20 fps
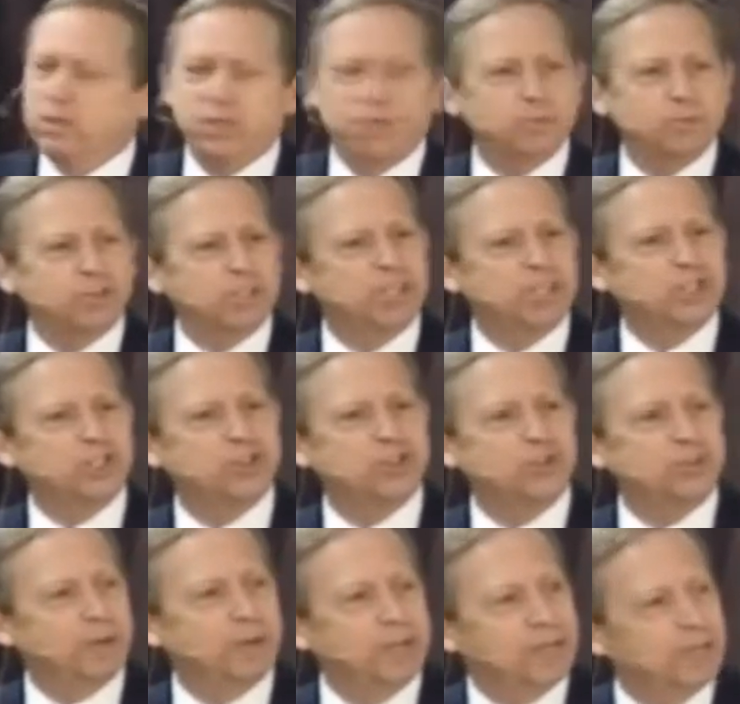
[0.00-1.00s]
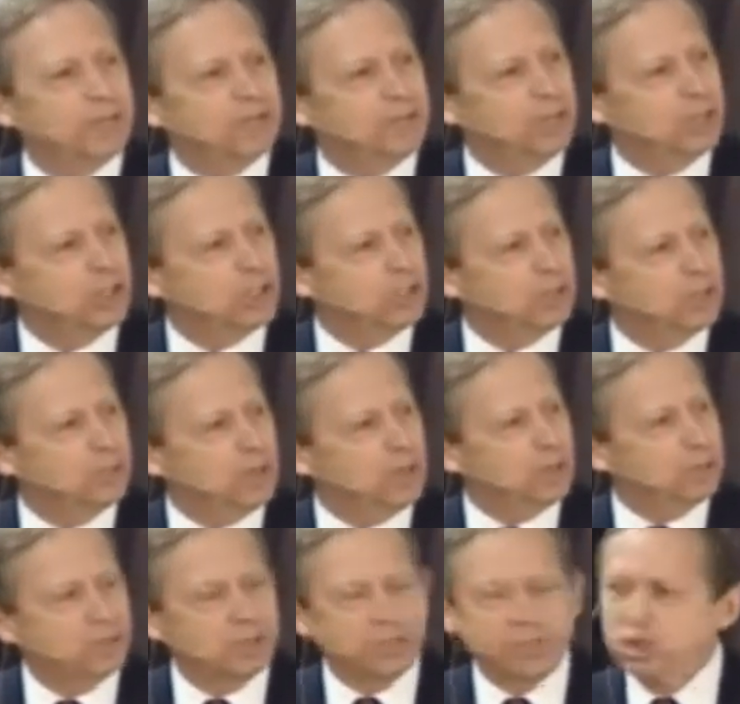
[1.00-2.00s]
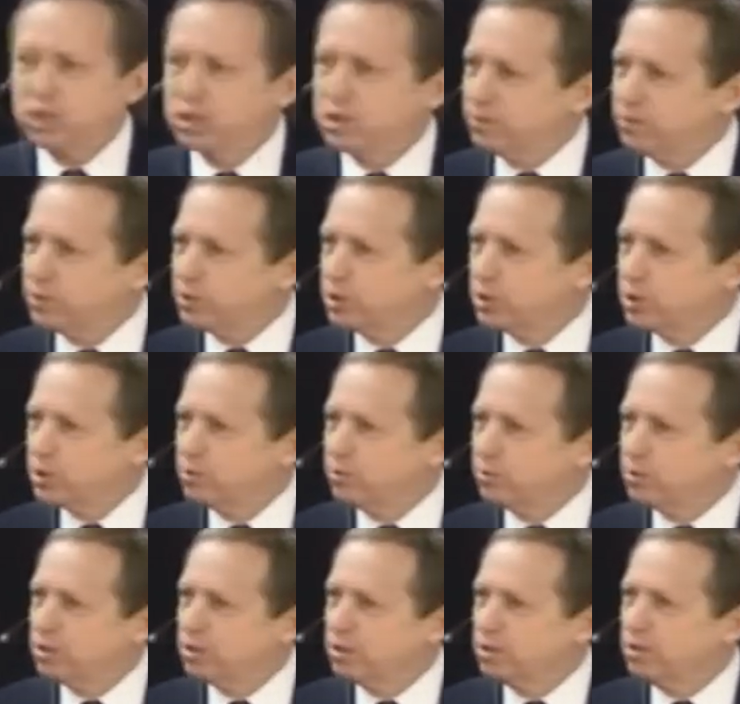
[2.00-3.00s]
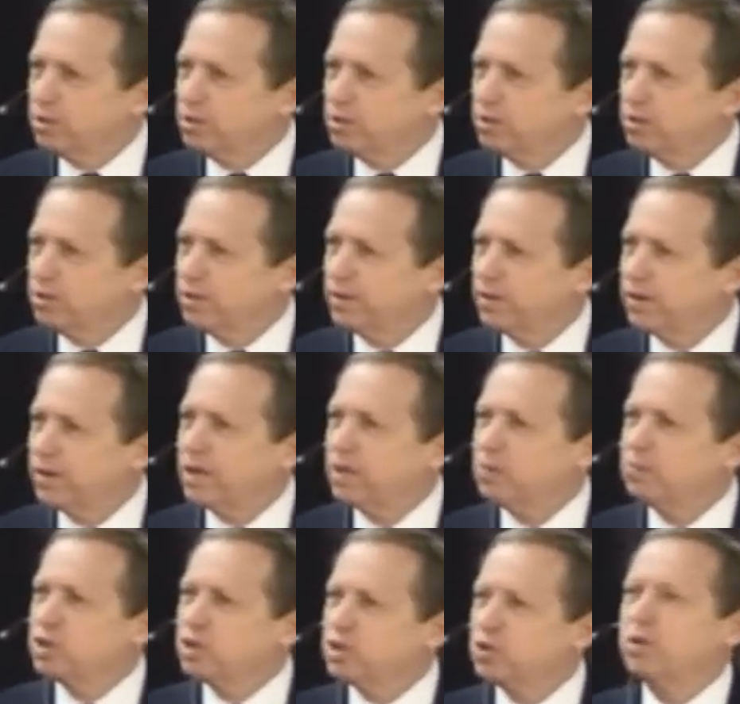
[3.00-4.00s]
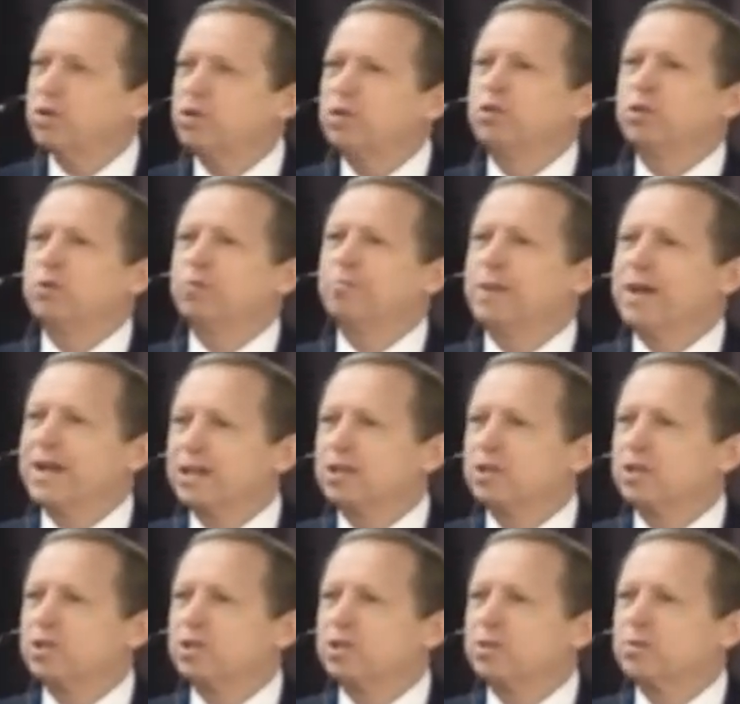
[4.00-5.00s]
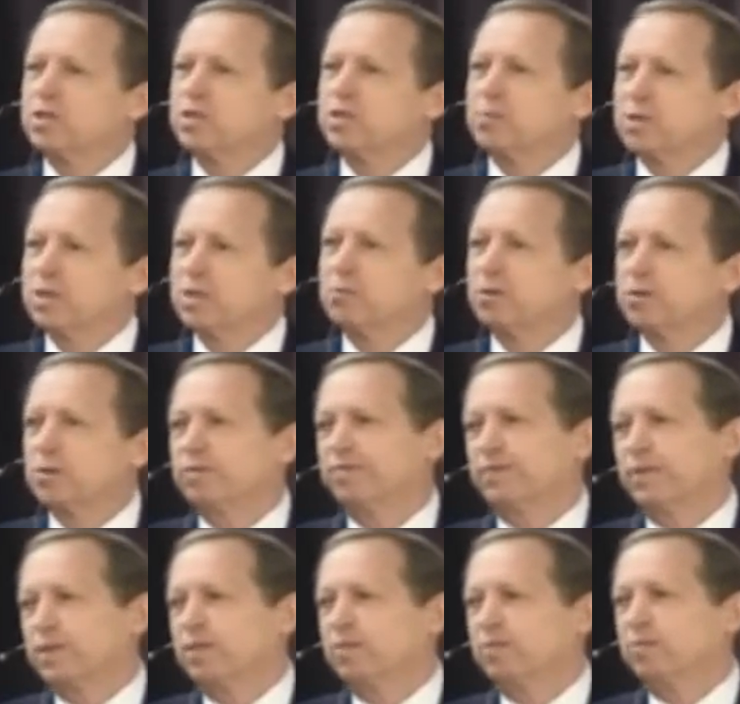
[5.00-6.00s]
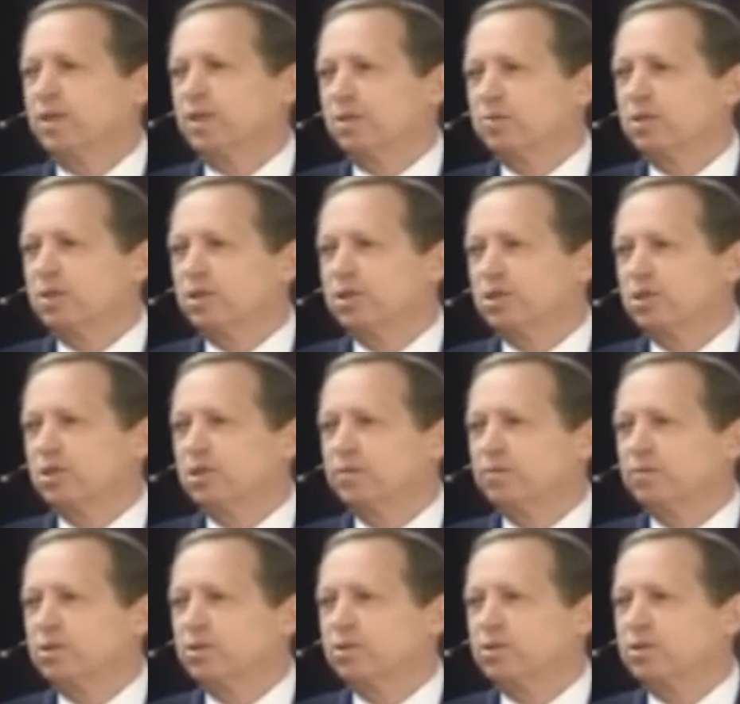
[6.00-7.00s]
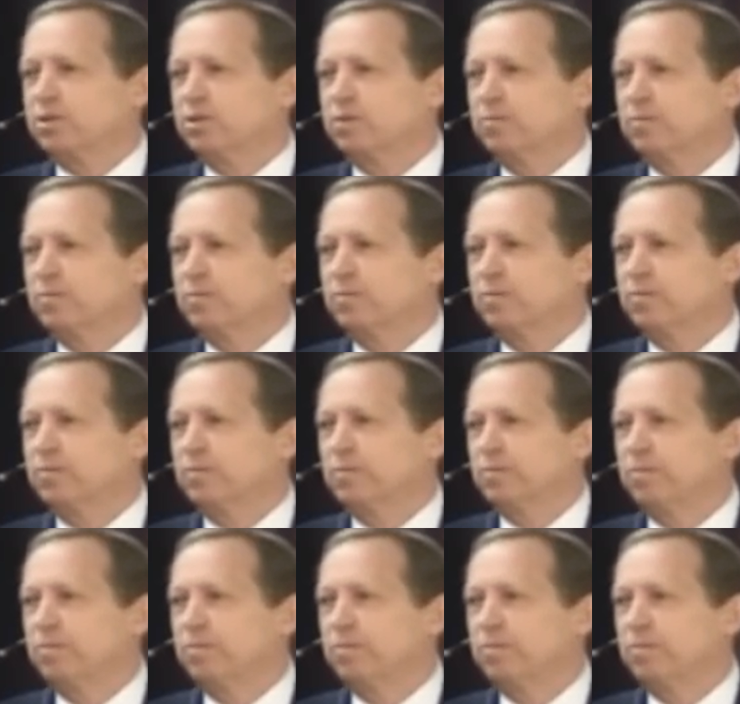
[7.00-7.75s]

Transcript: In some sense, you're by definition a population level system, aren't you? I'm showing you the mechanisms to be a more effective population level system.